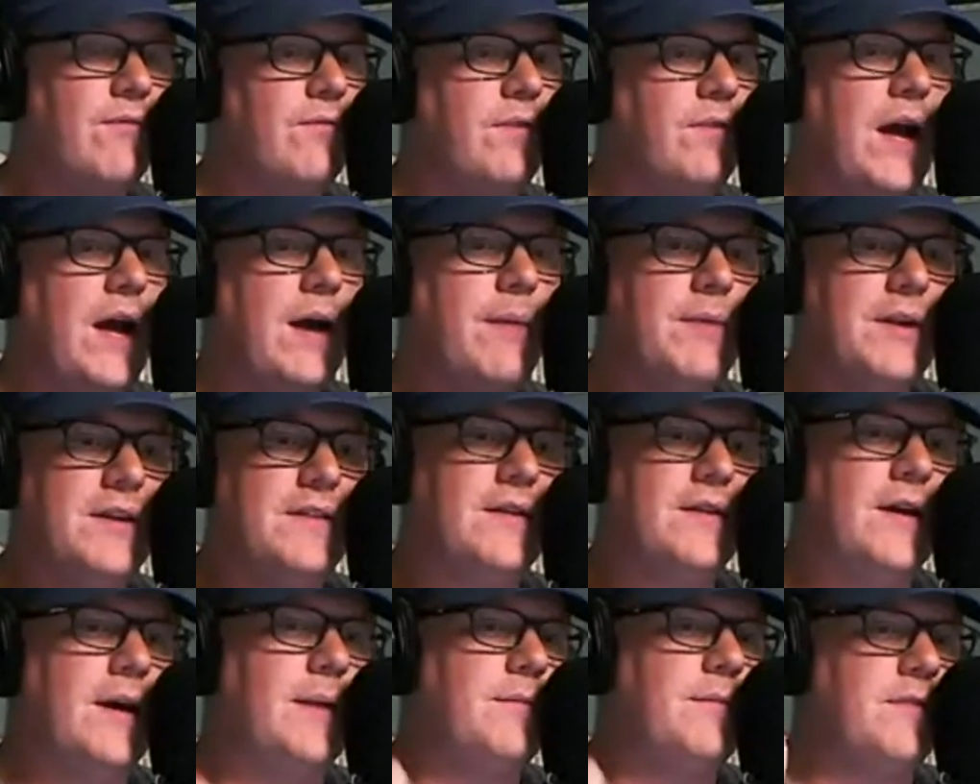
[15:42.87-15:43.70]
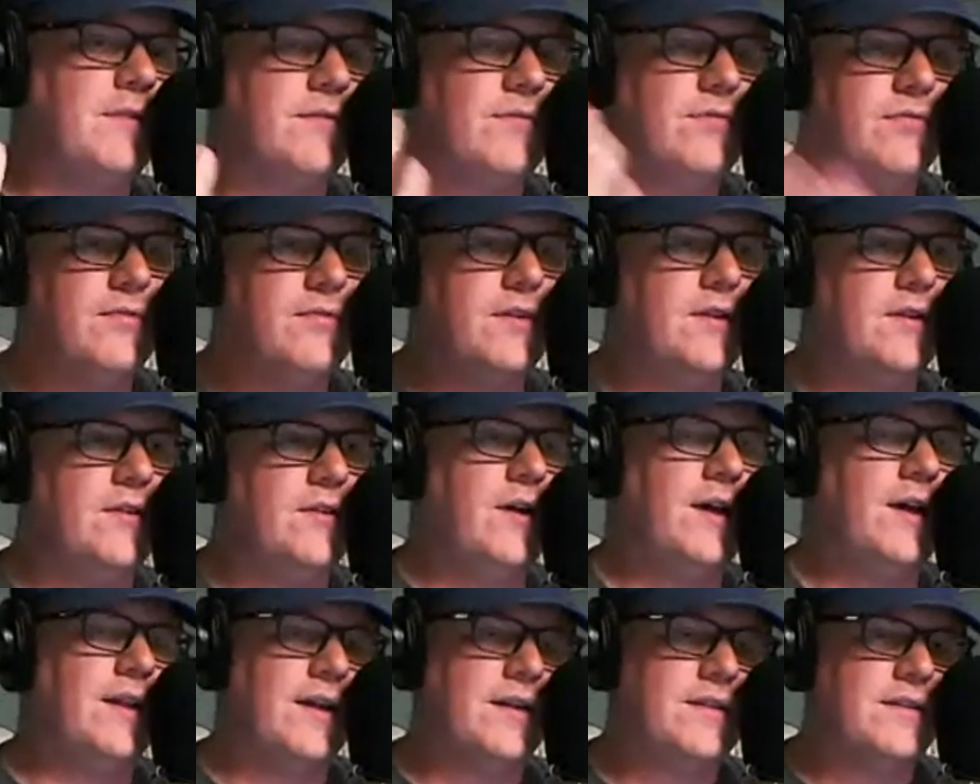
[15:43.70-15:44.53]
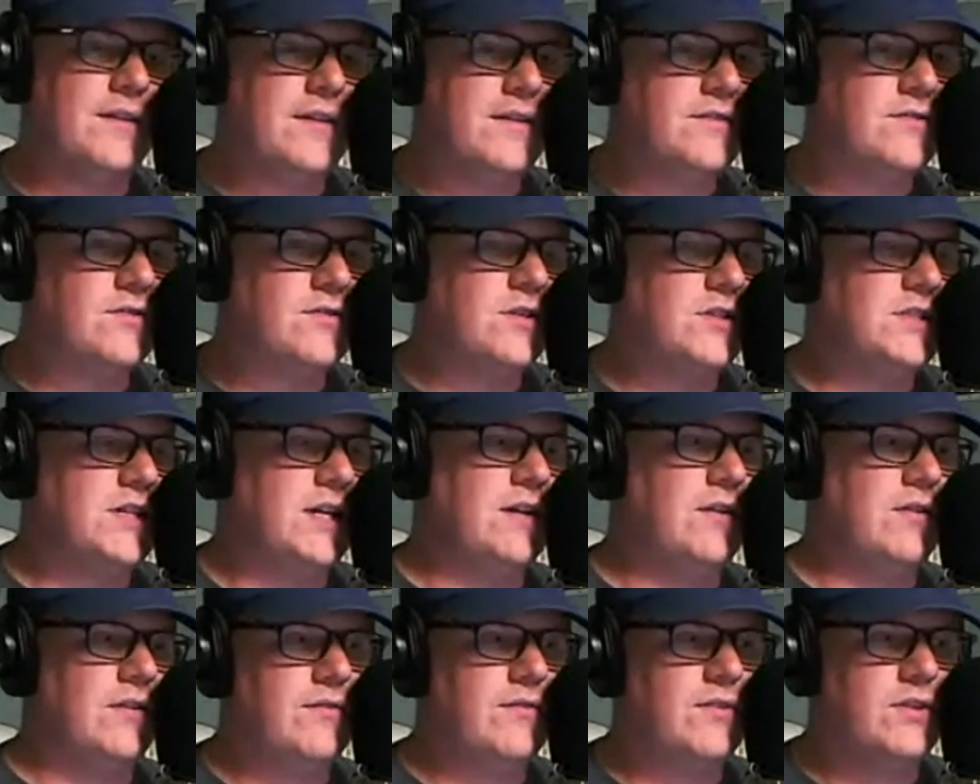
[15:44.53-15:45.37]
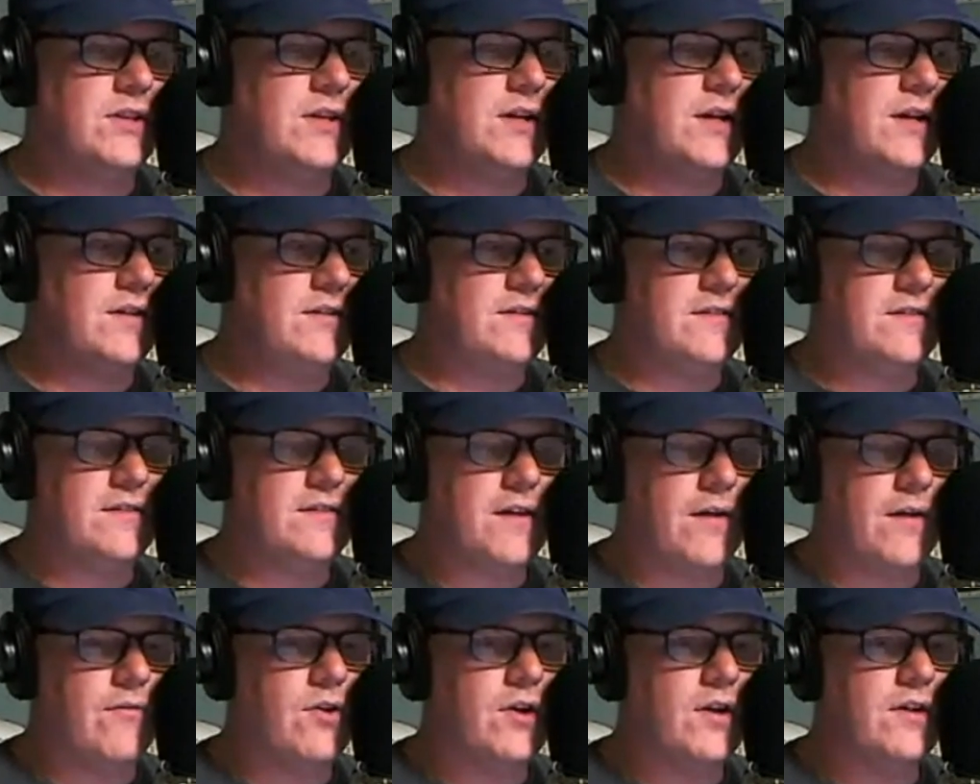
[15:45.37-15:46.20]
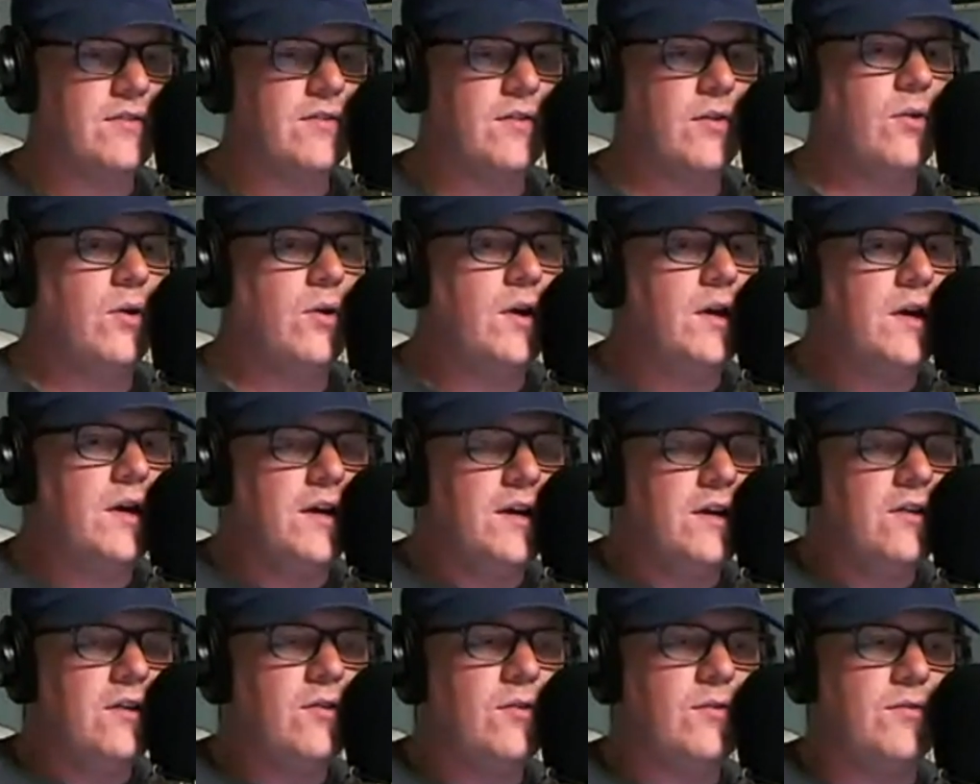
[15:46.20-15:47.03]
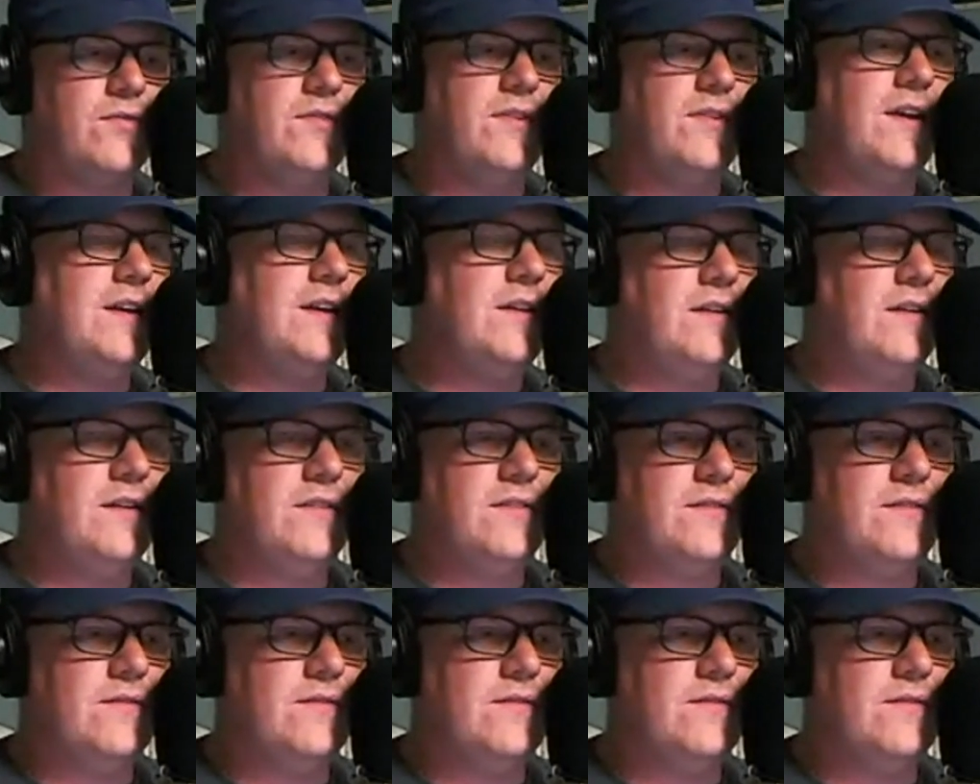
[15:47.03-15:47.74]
how many times I like the History Channel, everything, Discovery. So, we've seen